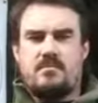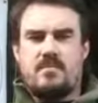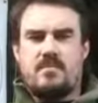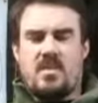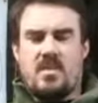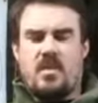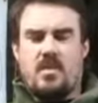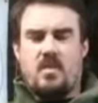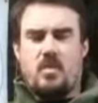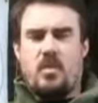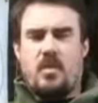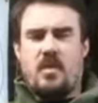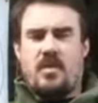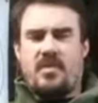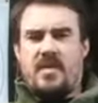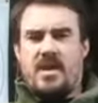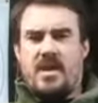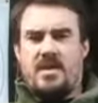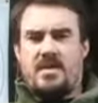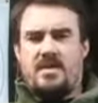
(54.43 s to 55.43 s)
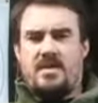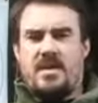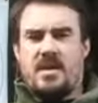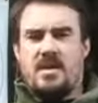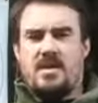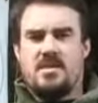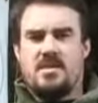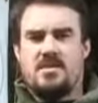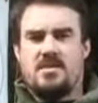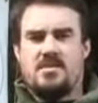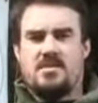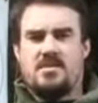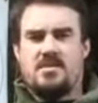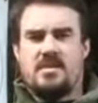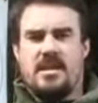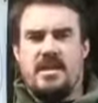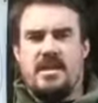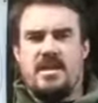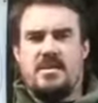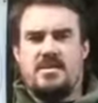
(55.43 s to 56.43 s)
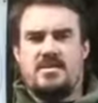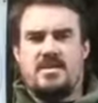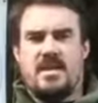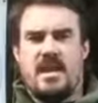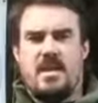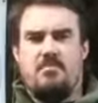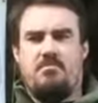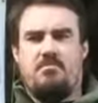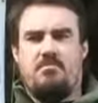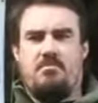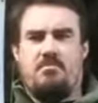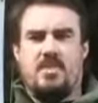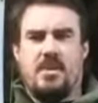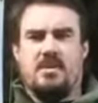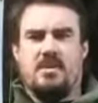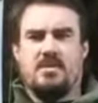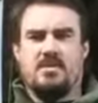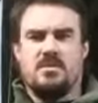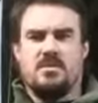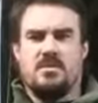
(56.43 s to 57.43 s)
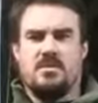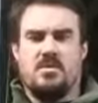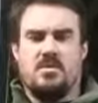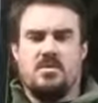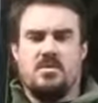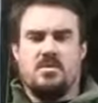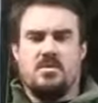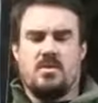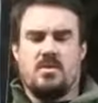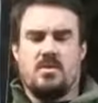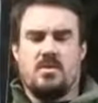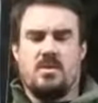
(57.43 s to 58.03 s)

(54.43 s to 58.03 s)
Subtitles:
What that does is that builds your